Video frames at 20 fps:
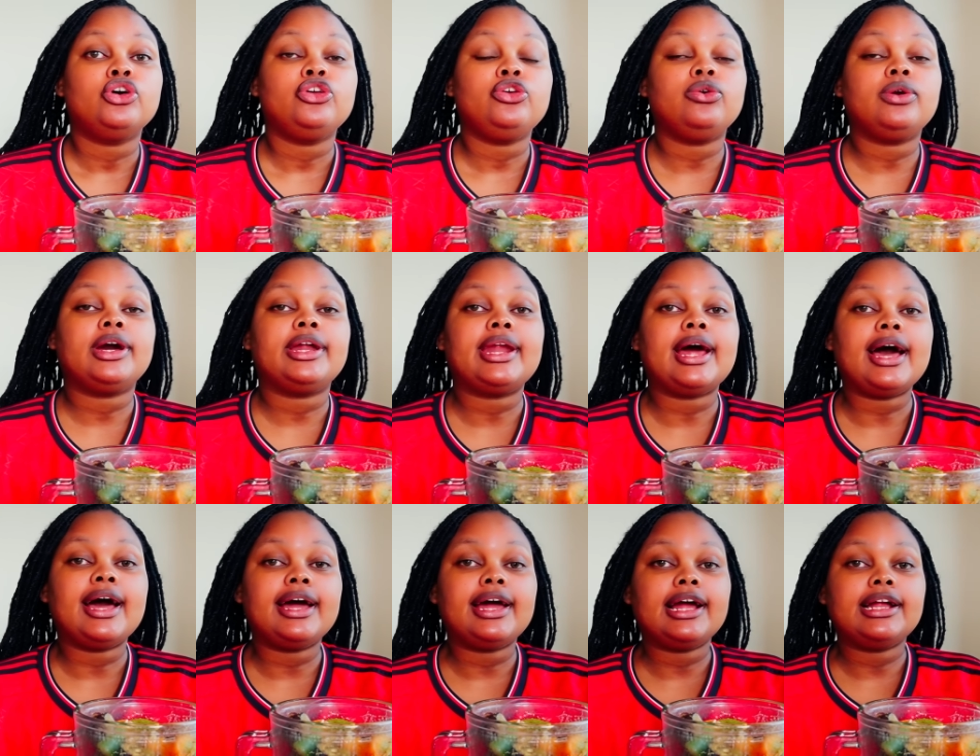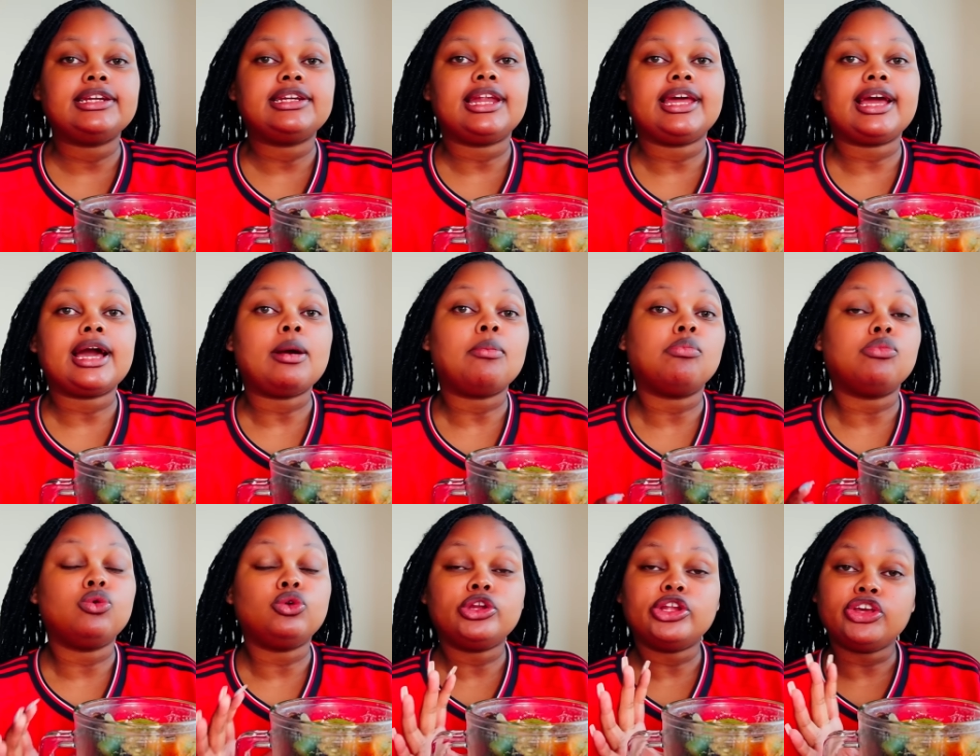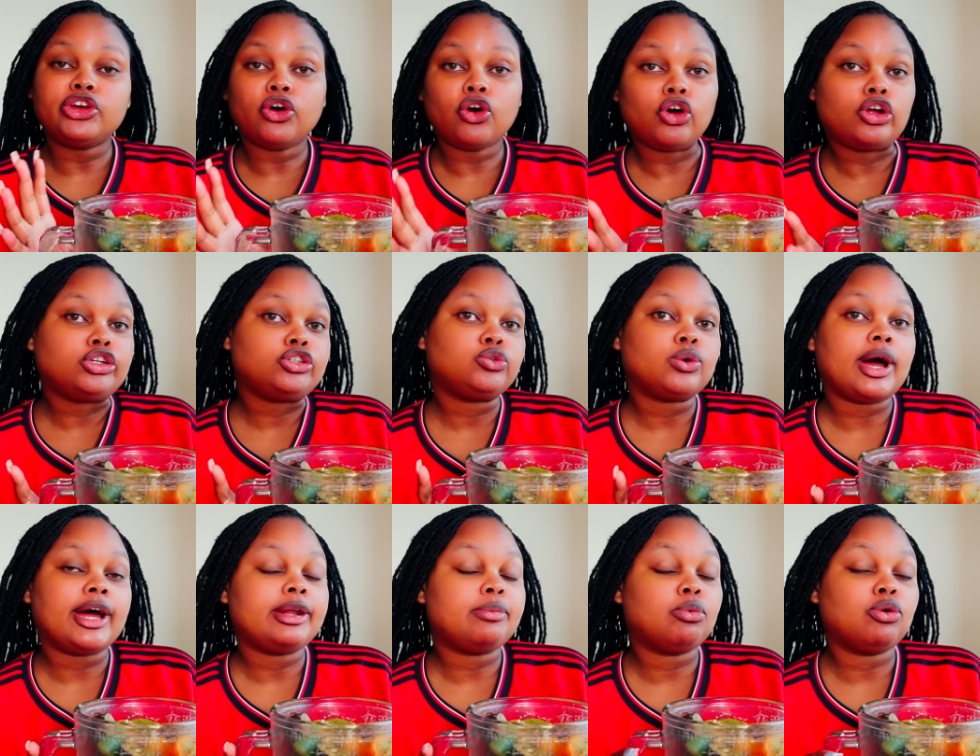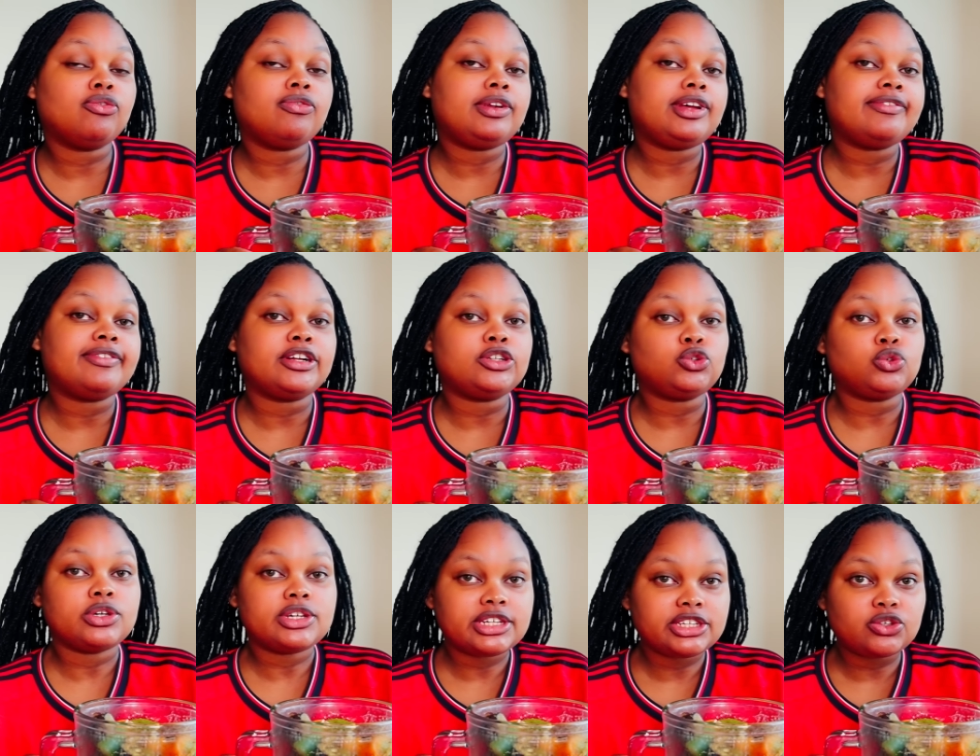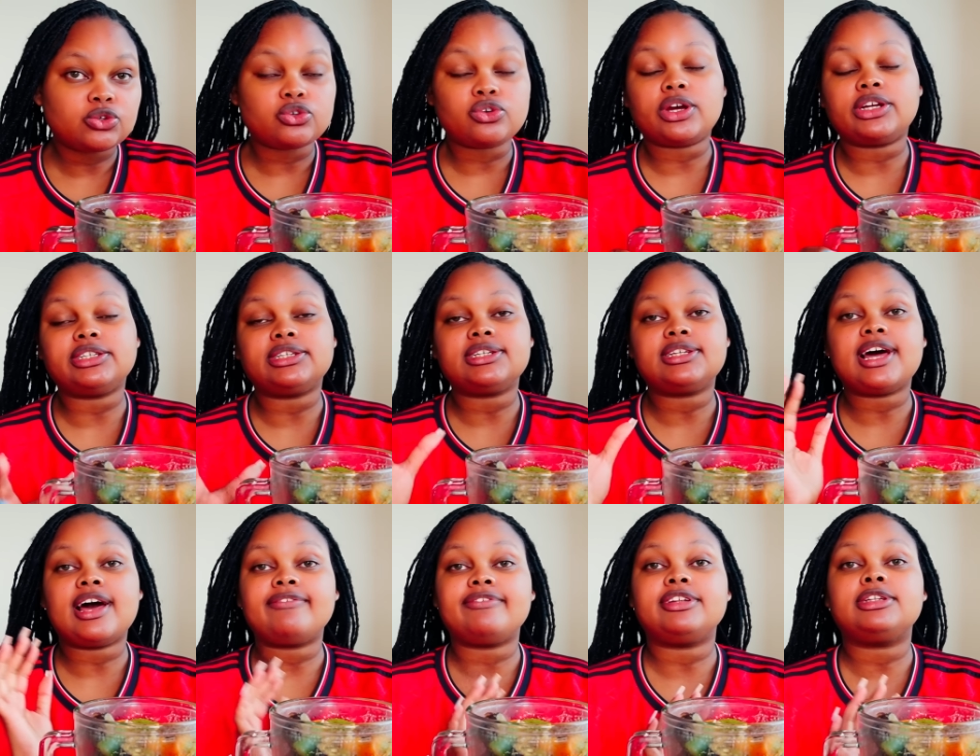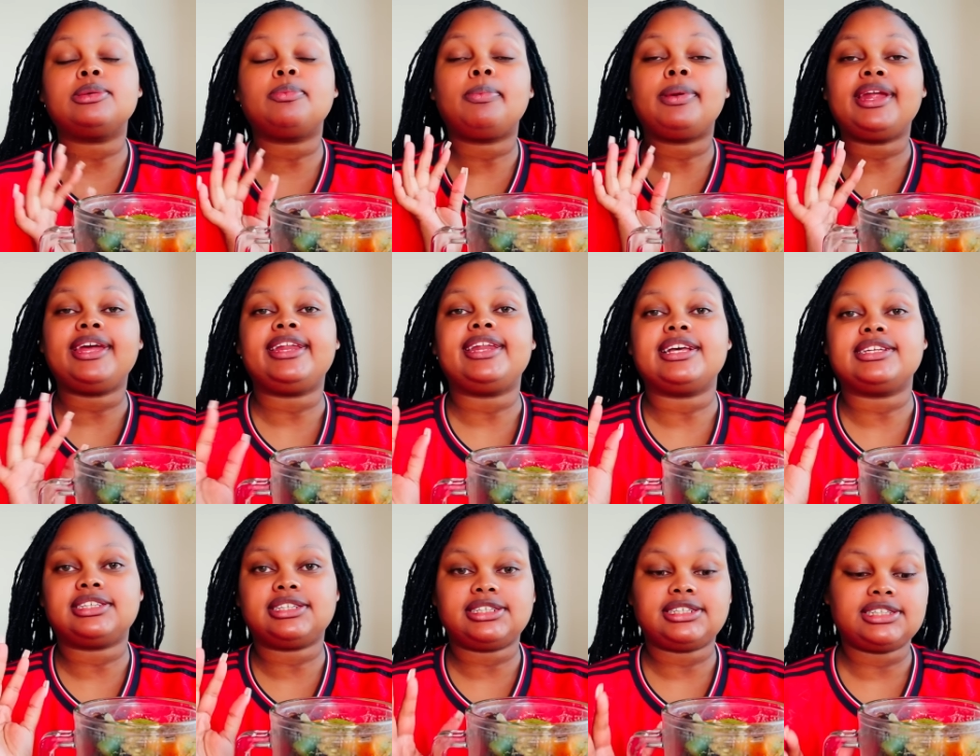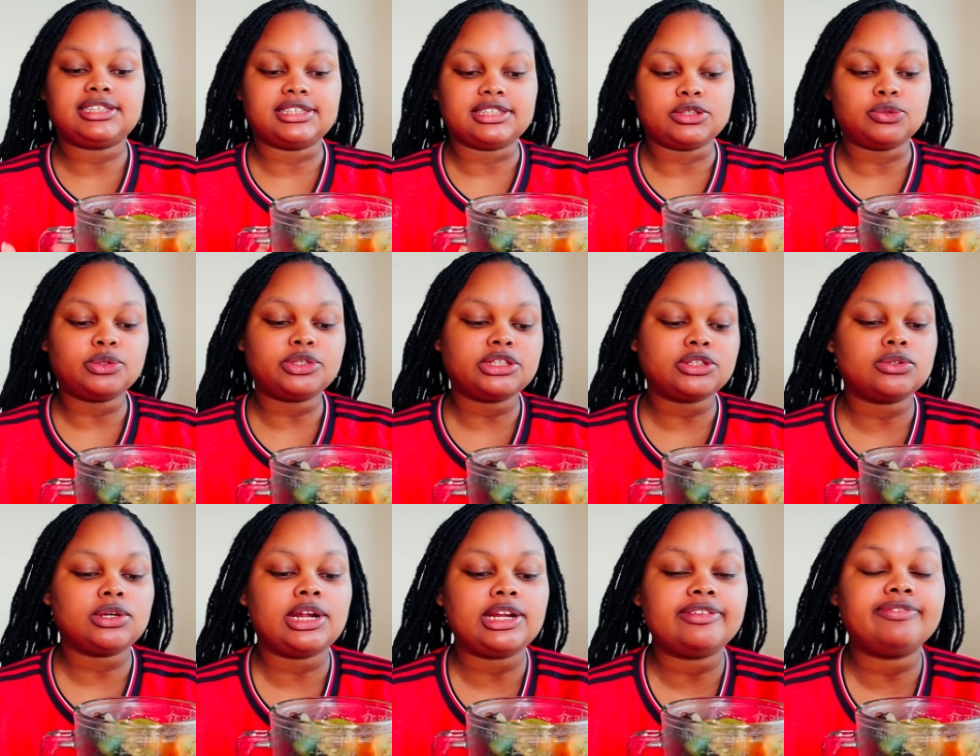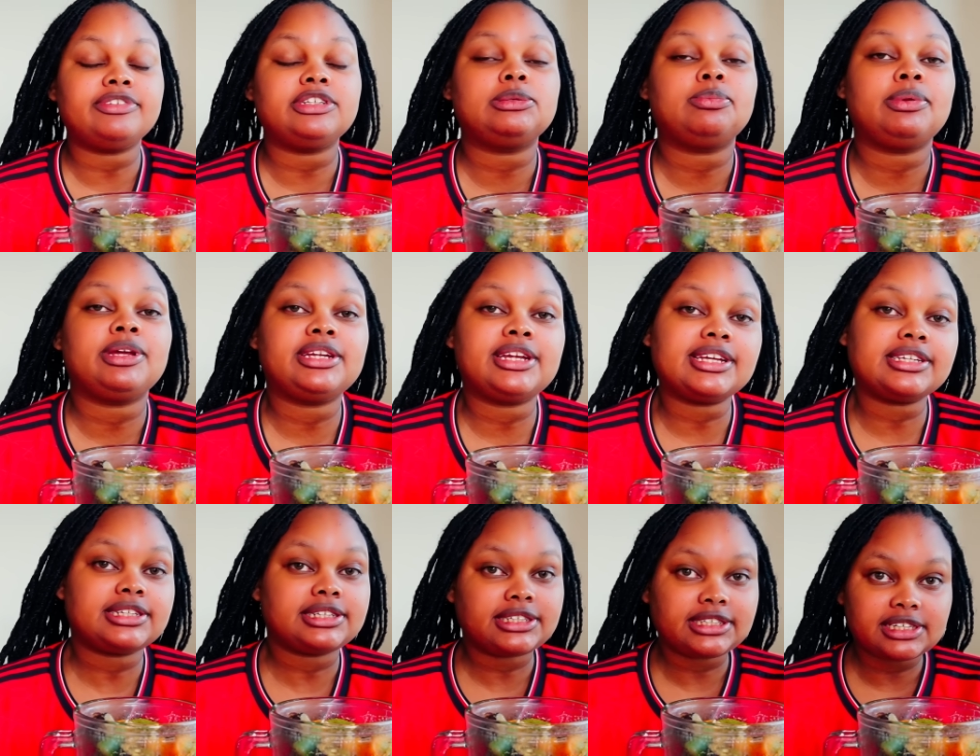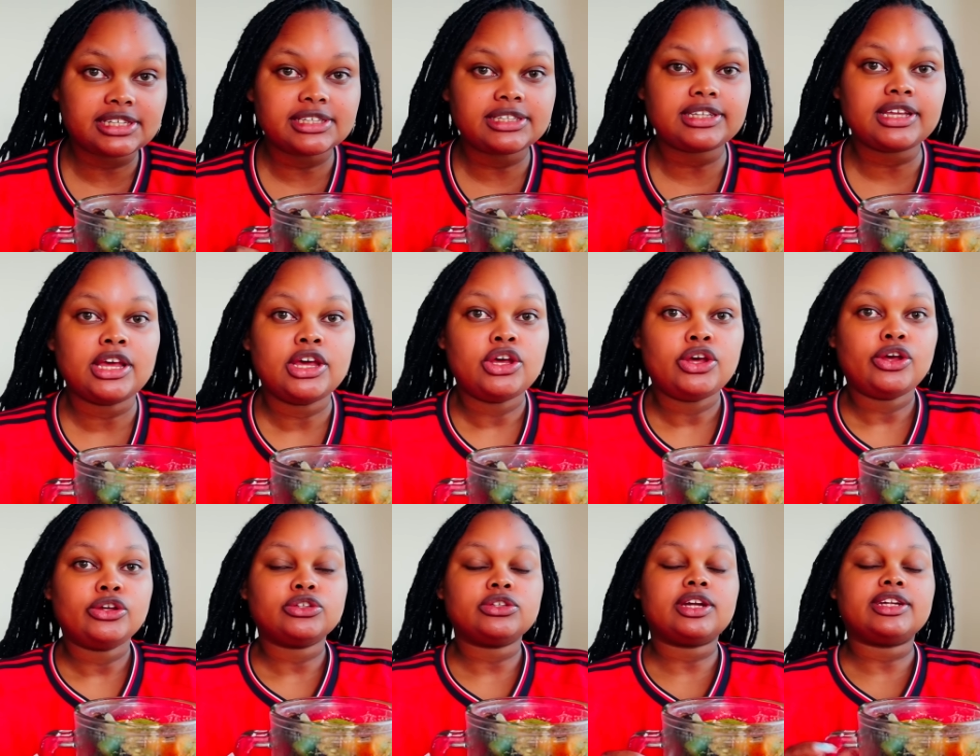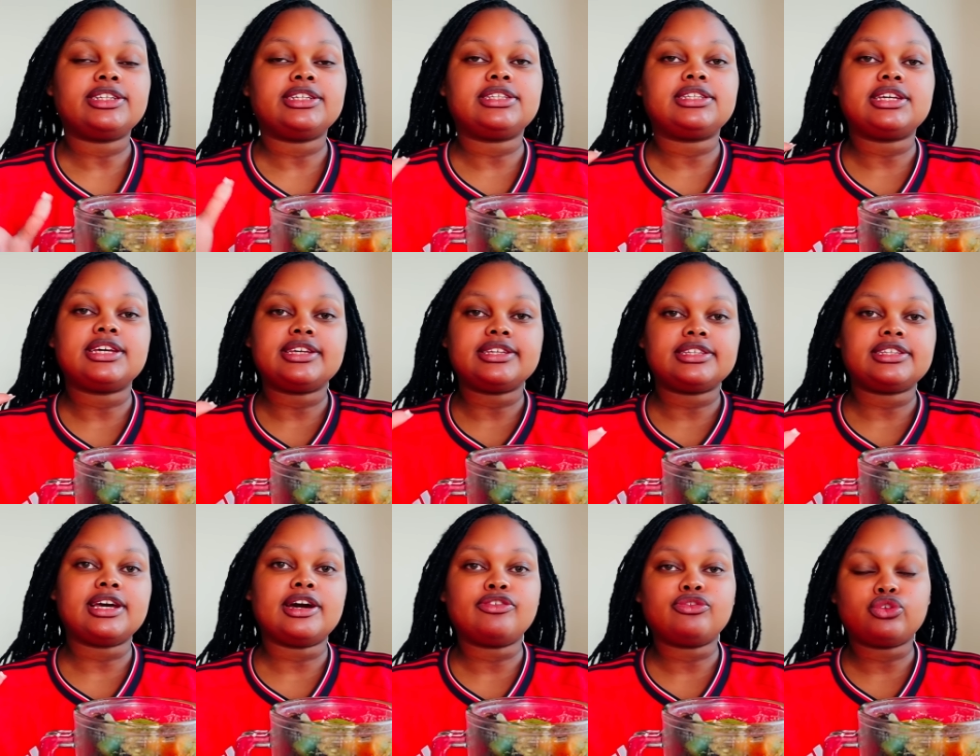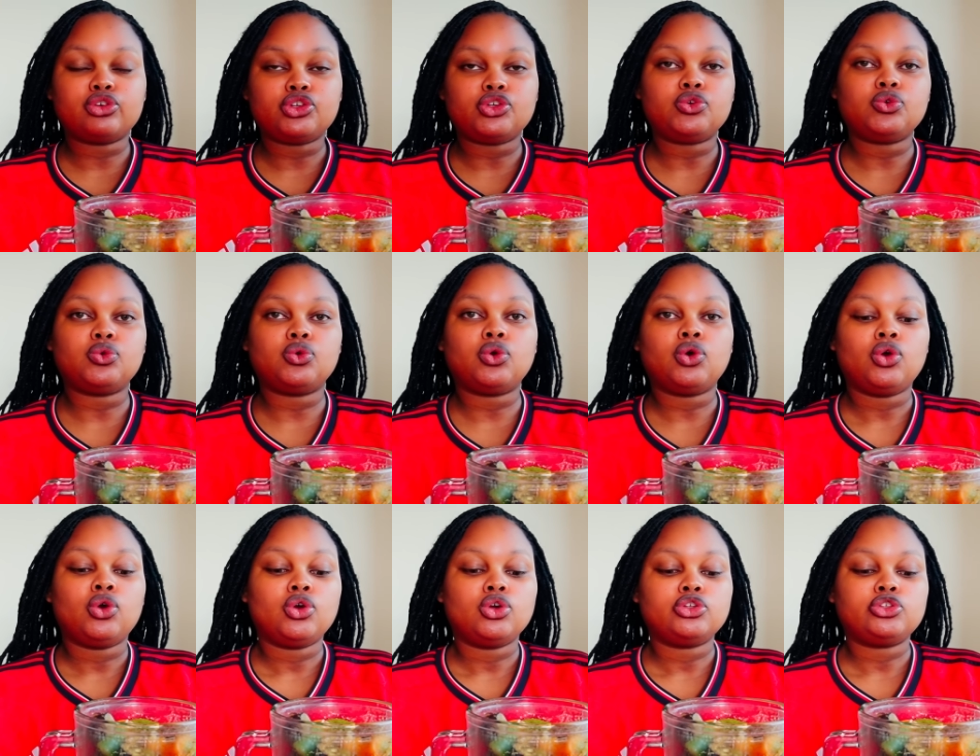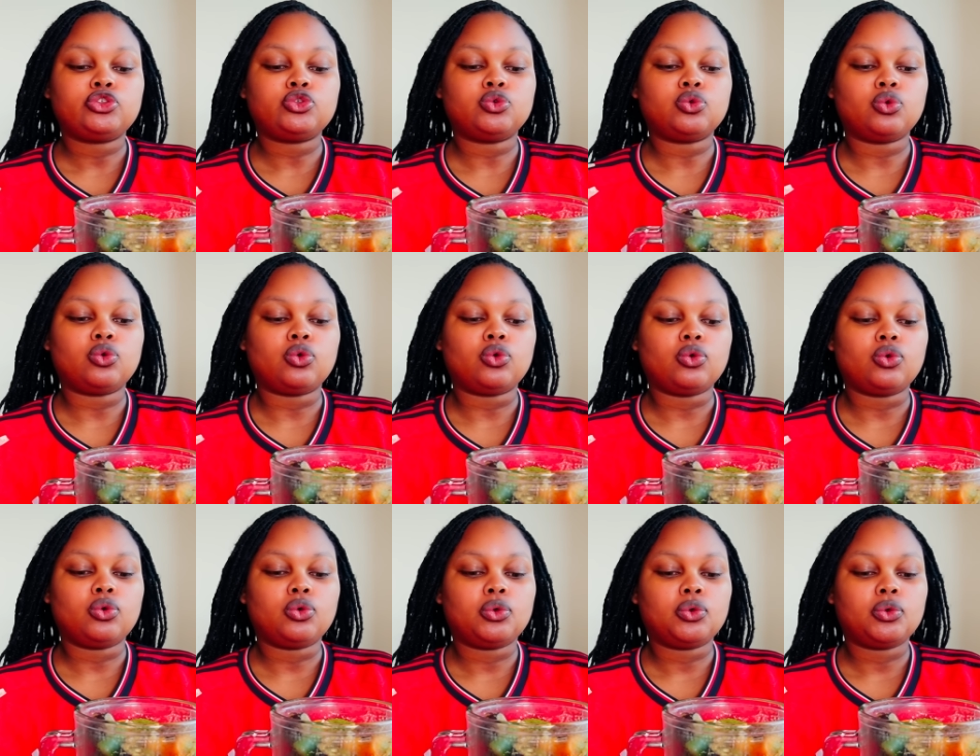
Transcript: You can add like a bouillon to add more flavor to it, or you can just have it plain as it is. So we're just gonna leave it plain as it is so that it's easier for you to